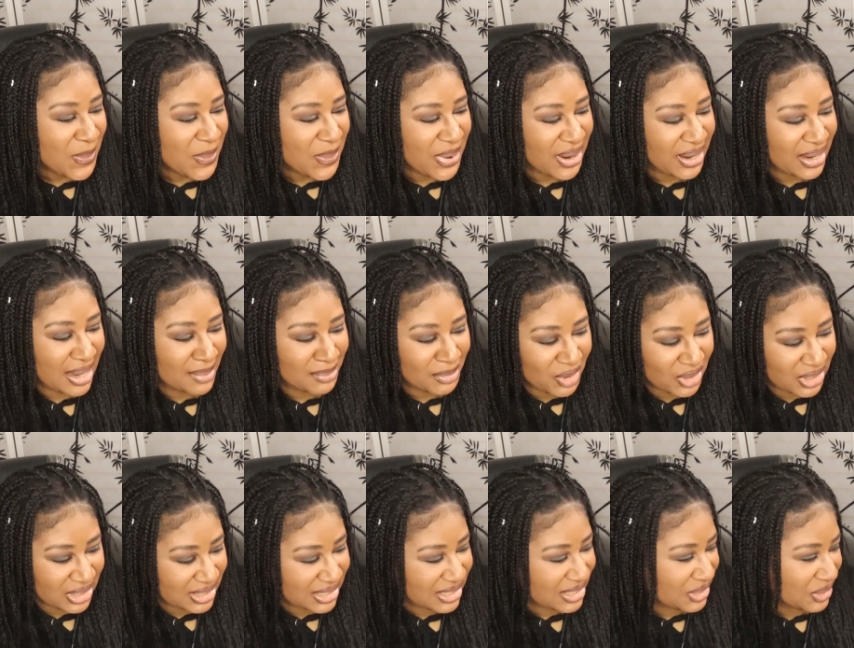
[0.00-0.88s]
But I'm
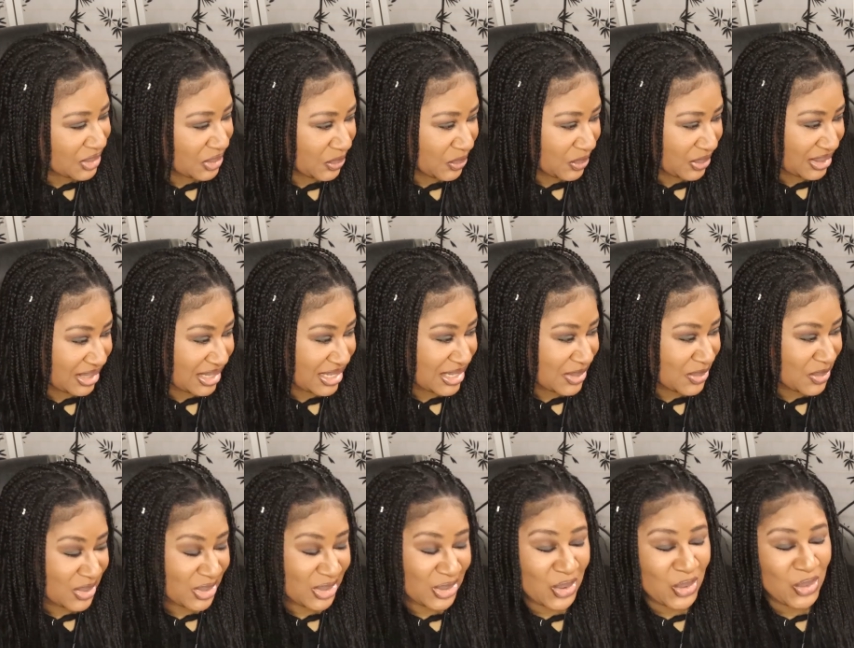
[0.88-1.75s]
gonna continue with this
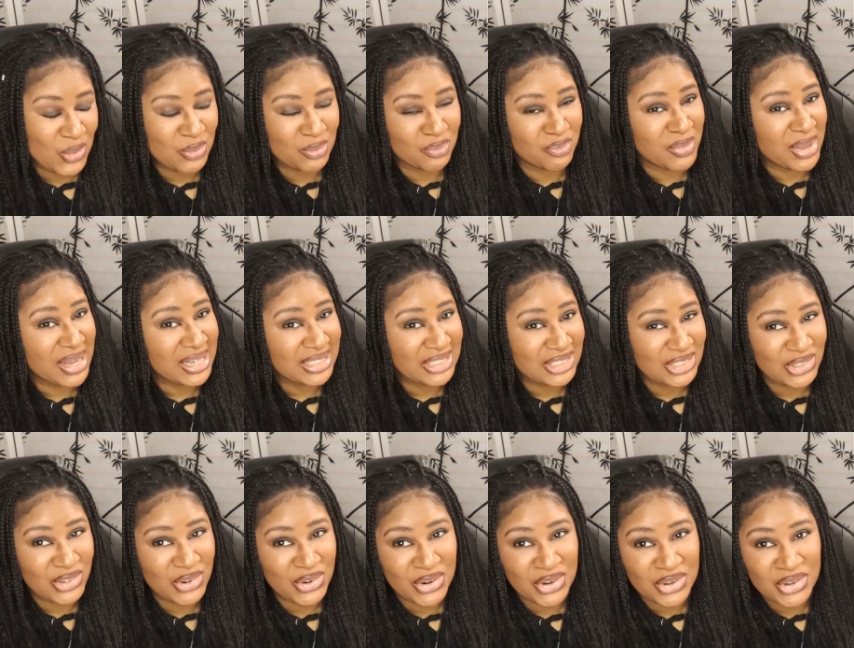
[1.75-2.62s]
one, so make
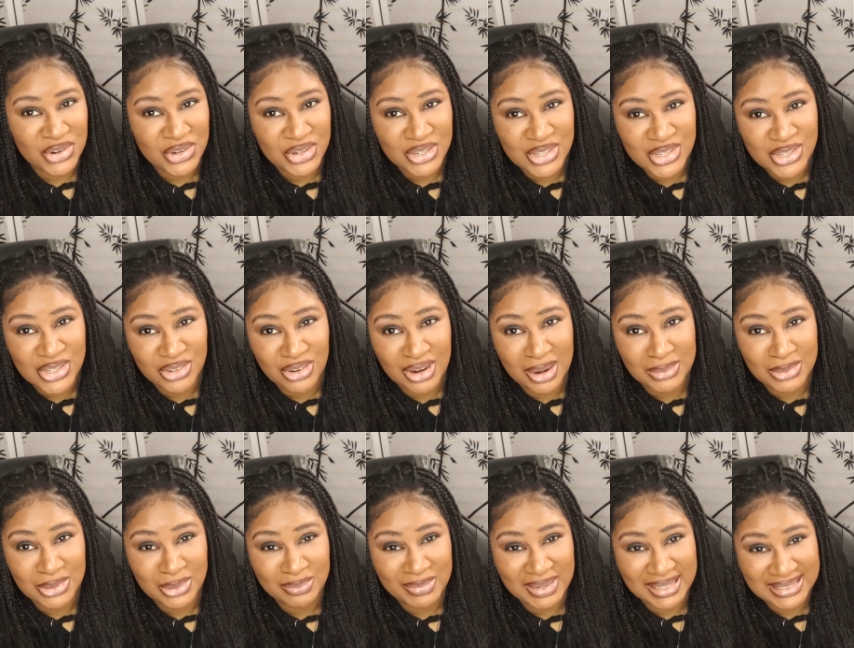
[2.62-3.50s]
sure you're
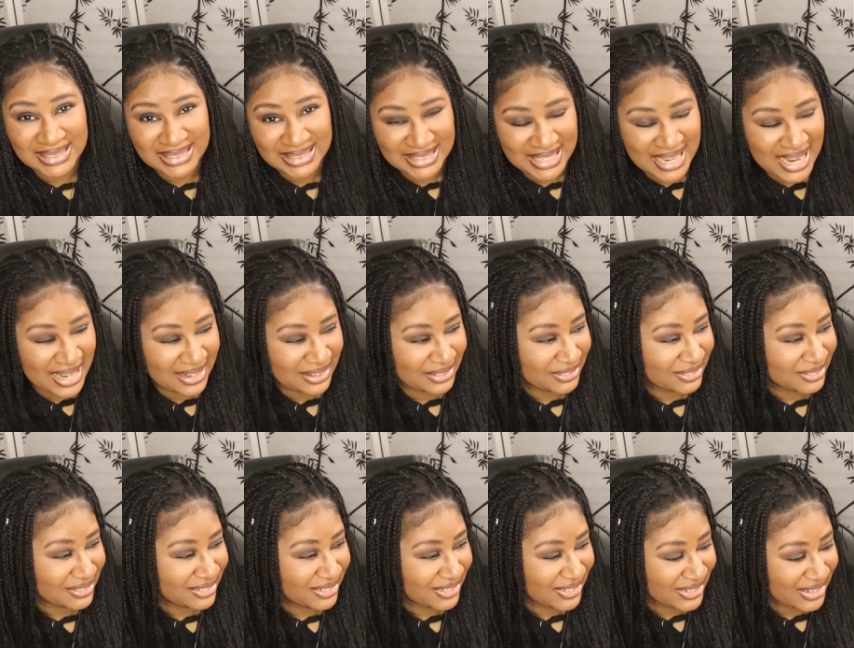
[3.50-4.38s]
subscribed to my
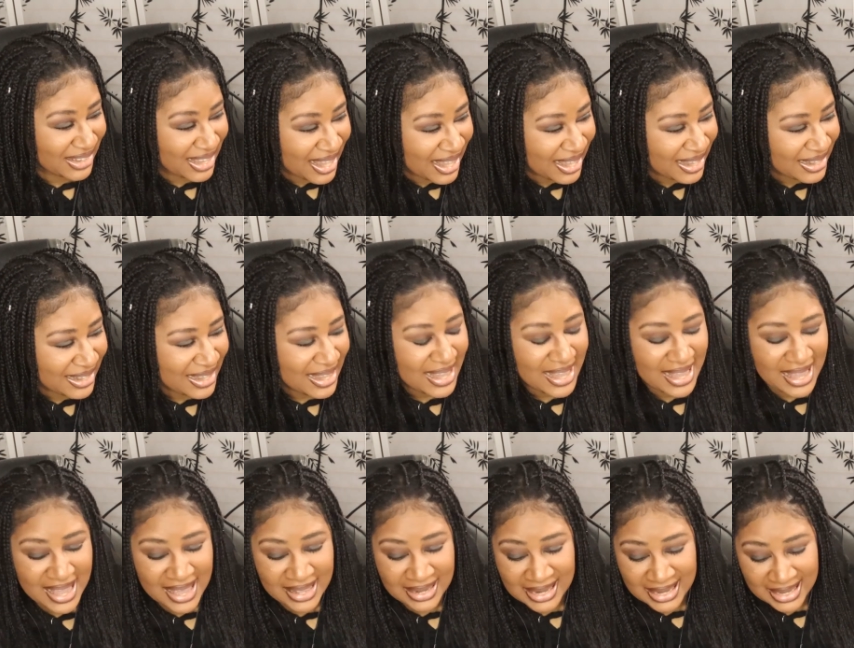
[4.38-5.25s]
channel, okay?
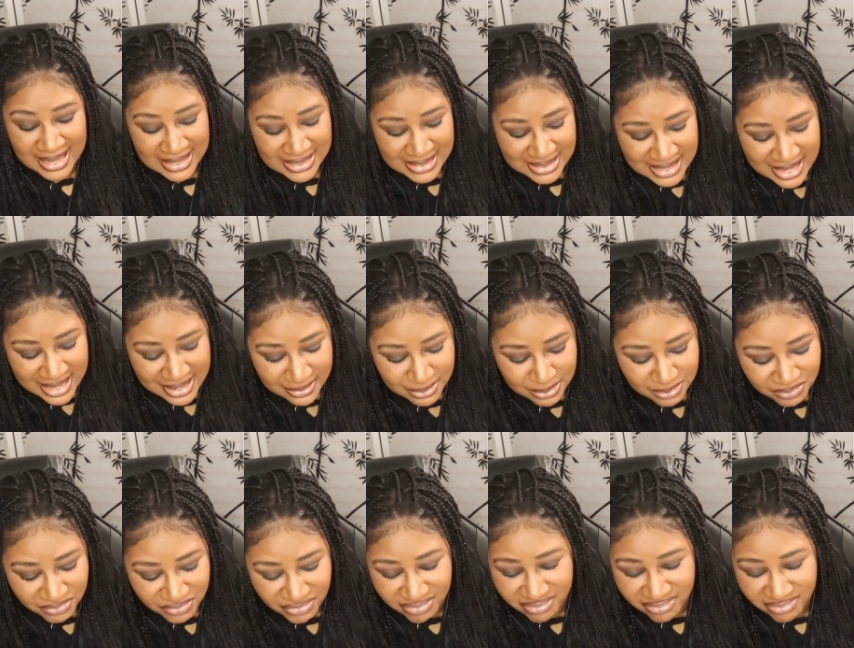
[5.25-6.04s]
And like I said,